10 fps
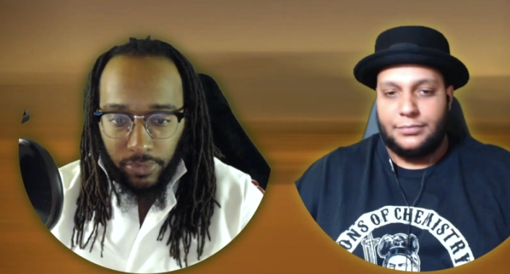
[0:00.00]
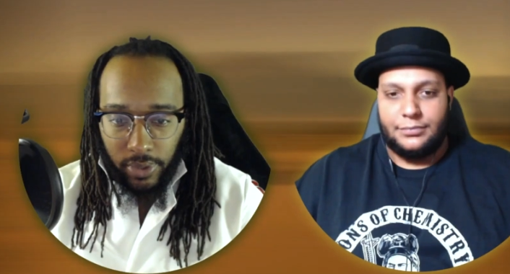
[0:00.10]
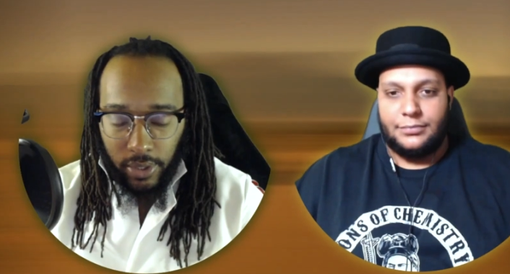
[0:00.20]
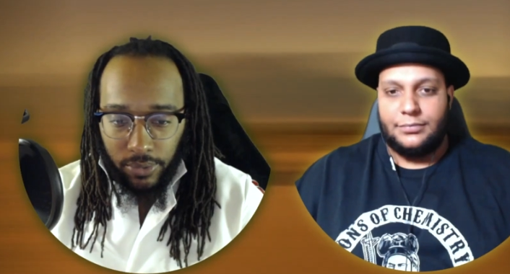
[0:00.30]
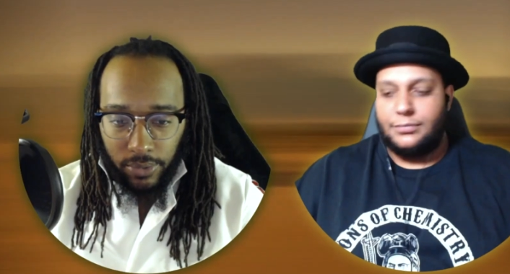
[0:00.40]

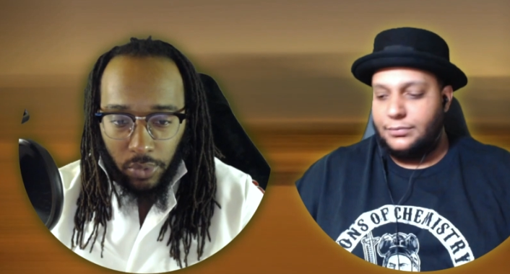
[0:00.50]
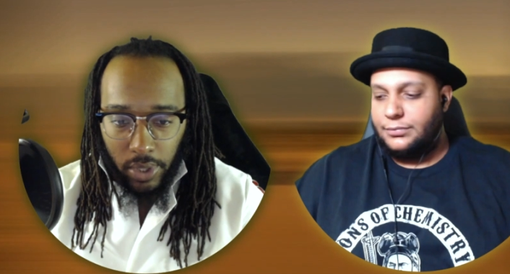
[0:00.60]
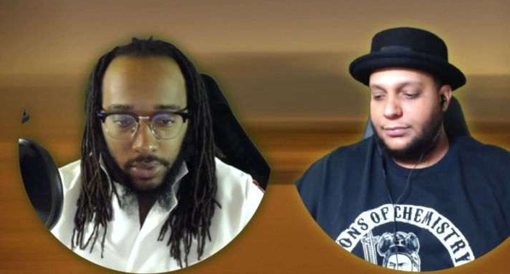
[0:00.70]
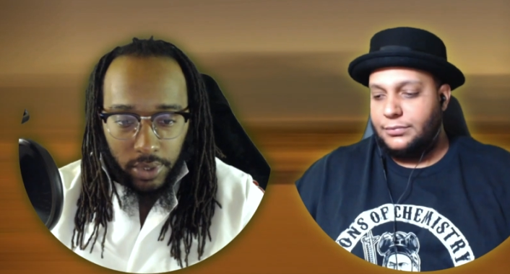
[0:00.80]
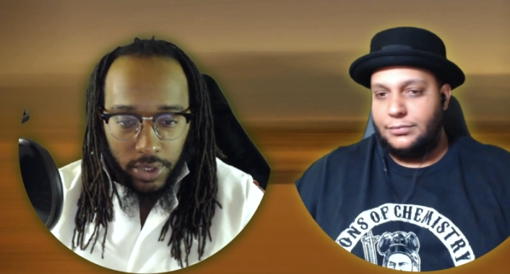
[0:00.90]
Speaker 1: They're doing
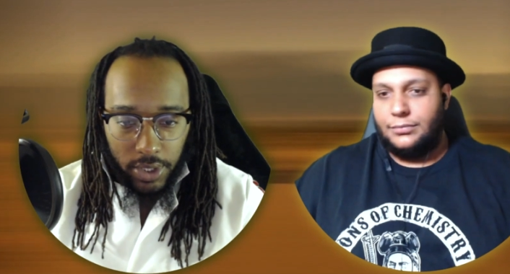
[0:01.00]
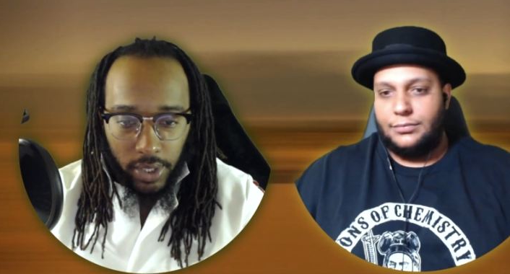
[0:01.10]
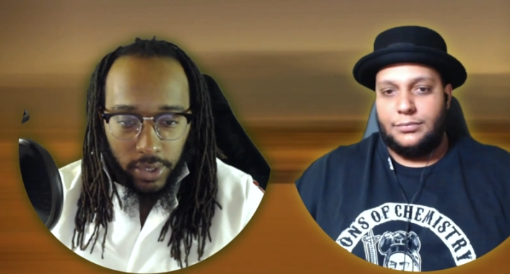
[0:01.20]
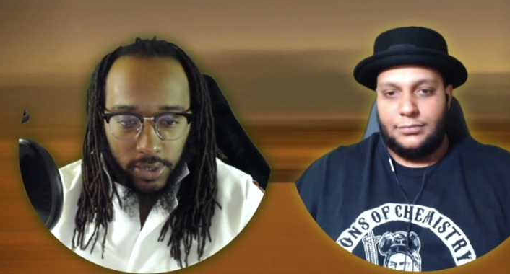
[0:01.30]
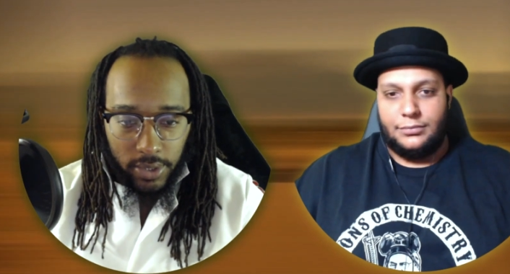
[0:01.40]
wellness
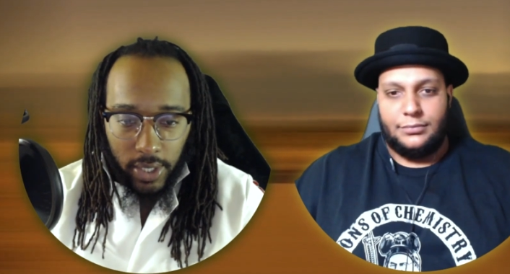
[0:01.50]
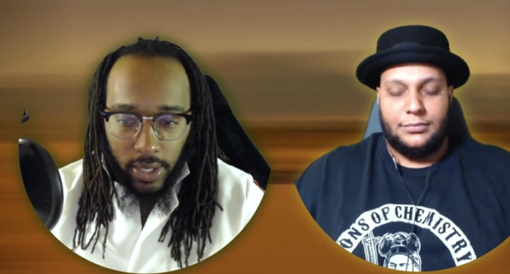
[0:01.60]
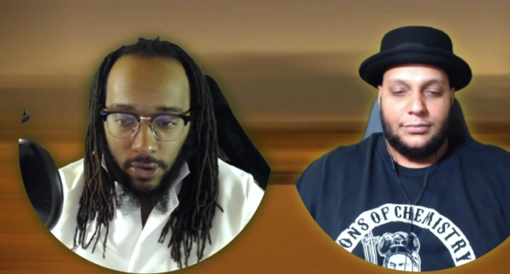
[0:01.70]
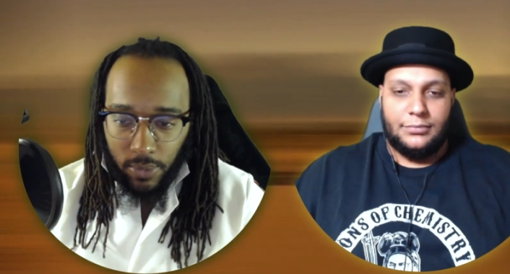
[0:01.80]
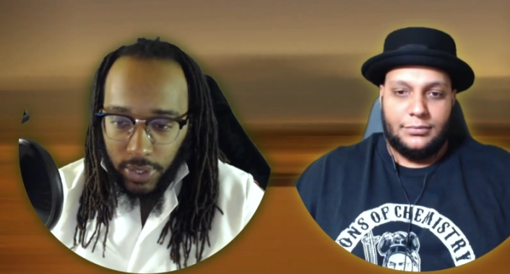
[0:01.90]
checks. They
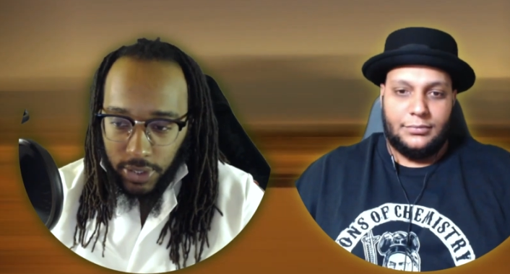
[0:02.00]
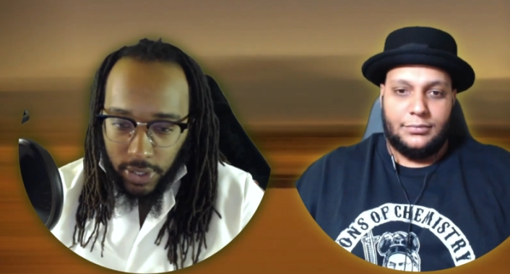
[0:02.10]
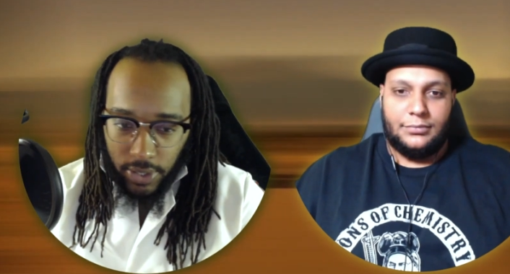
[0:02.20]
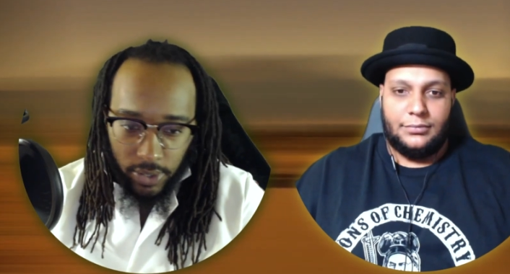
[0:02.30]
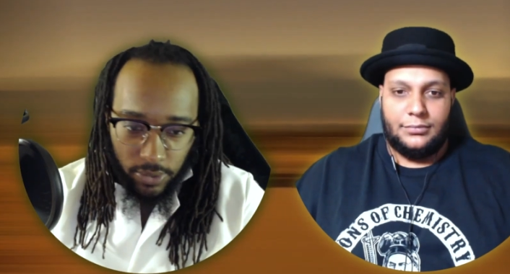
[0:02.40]
got Homeland
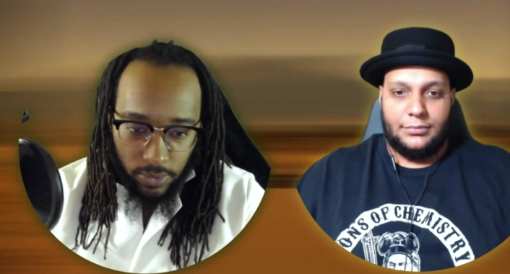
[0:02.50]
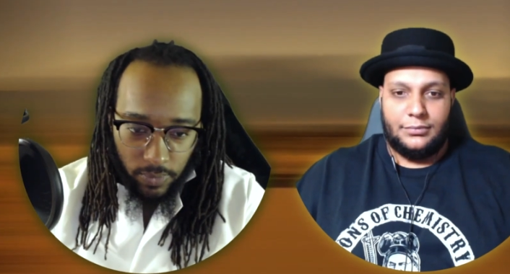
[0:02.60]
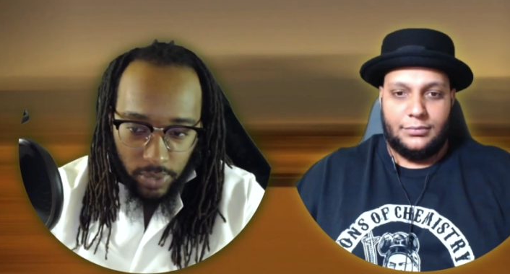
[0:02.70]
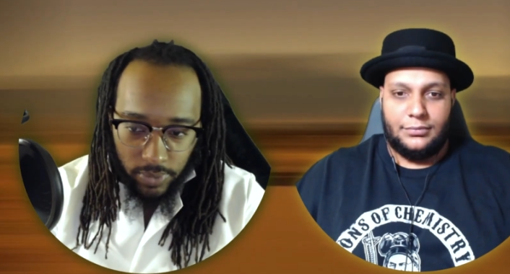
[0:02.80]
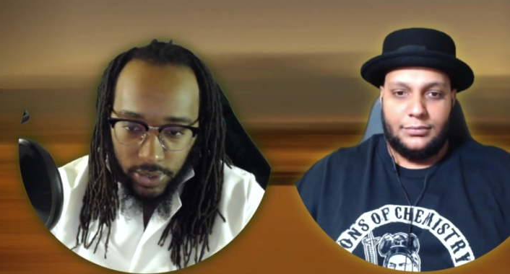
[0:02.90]
Security doing
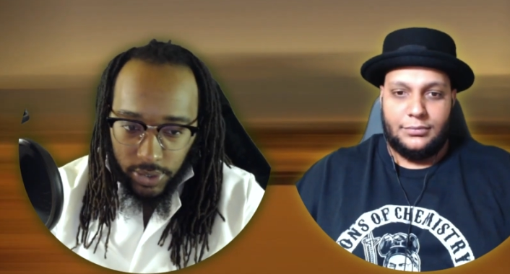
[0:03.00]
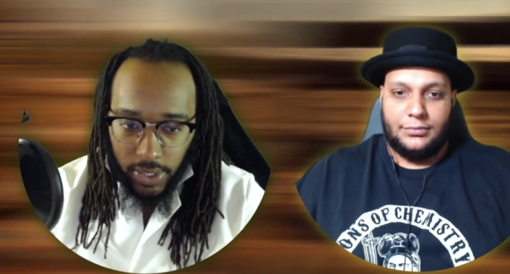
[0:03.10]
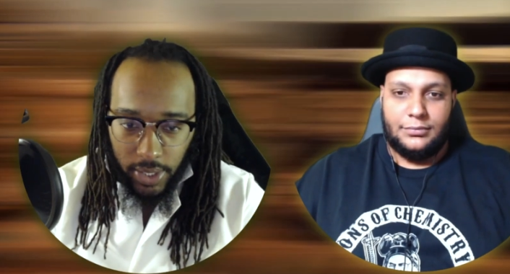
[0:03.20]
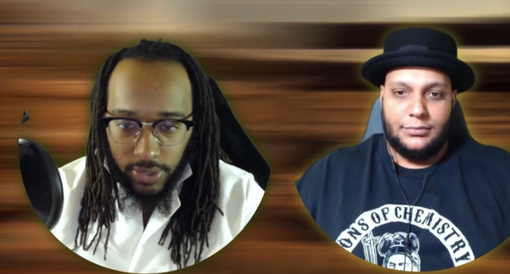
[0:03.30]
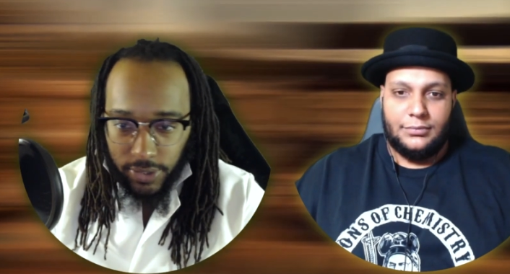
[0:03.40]
wellness
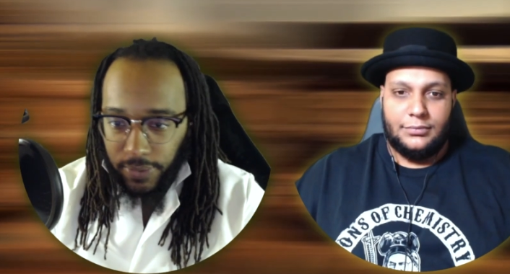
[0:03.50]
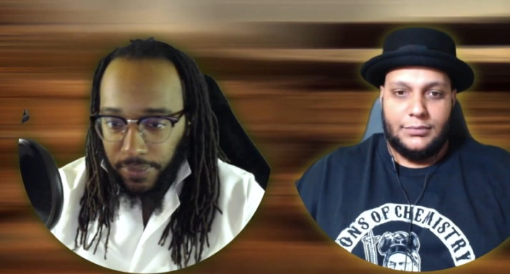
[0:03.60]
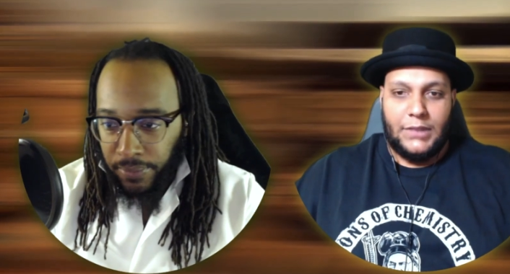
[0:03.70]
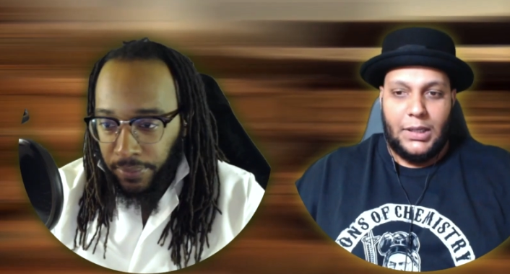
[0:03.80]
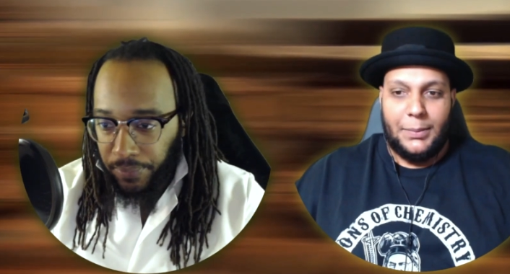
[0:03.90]
checks.
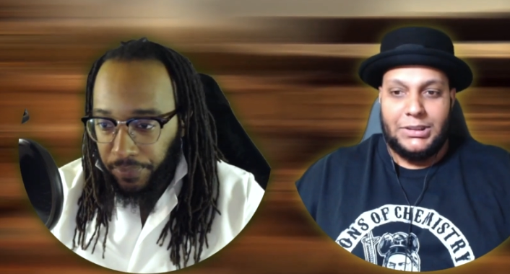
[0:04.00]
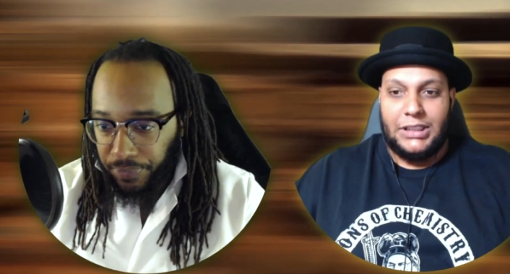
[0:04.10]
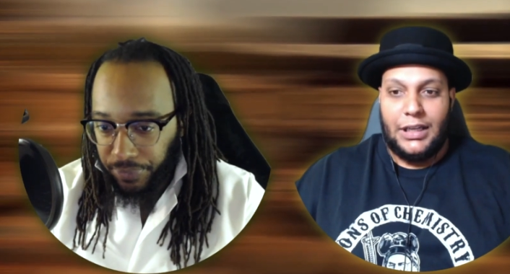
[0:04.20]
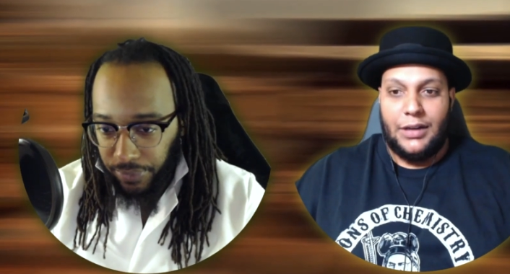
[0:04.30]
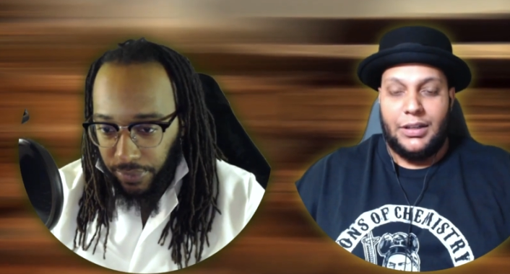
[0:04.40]
Speaker 2: I mean,
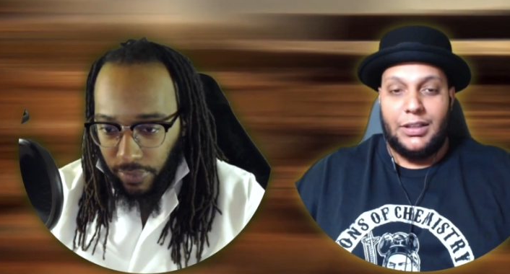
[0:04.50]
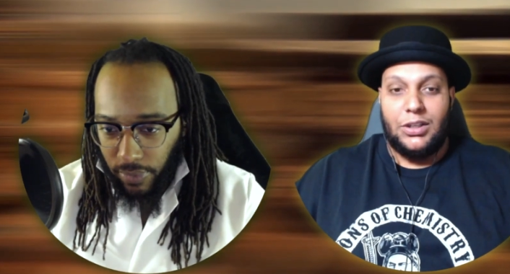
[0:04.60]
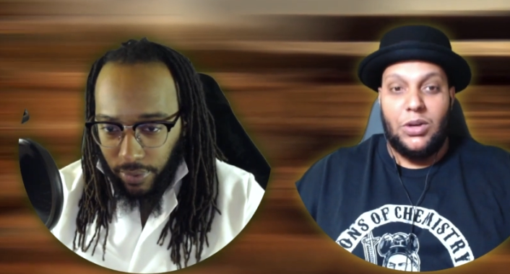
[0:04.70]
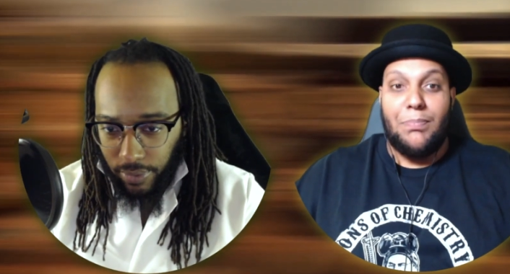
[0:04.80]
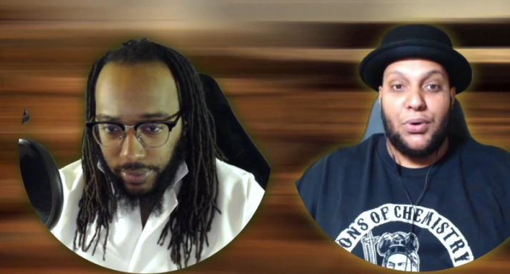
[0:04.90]
she out here
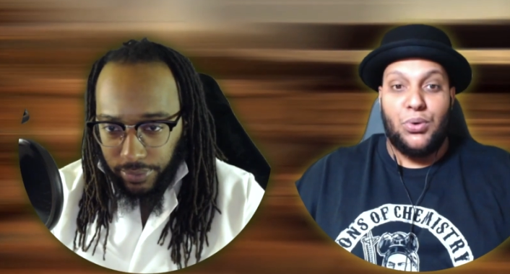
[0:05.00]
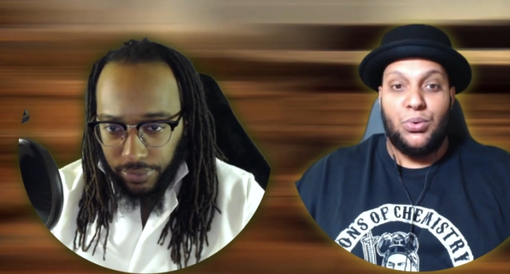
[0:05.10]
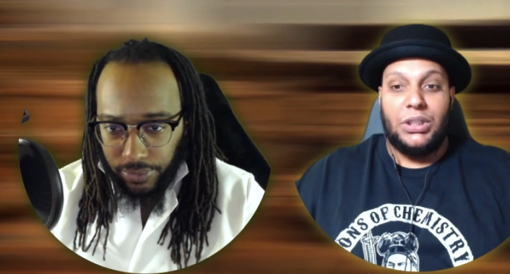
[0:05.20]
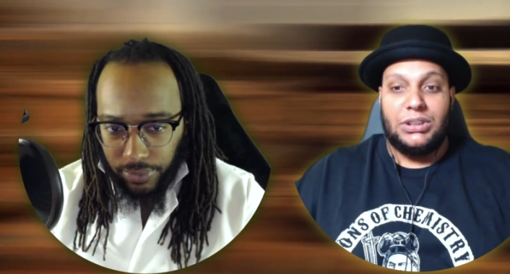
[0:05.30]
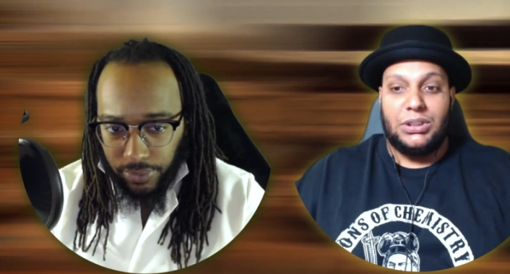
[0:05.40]
in the
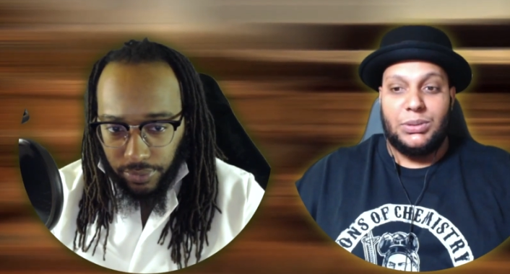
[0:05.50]
boonies.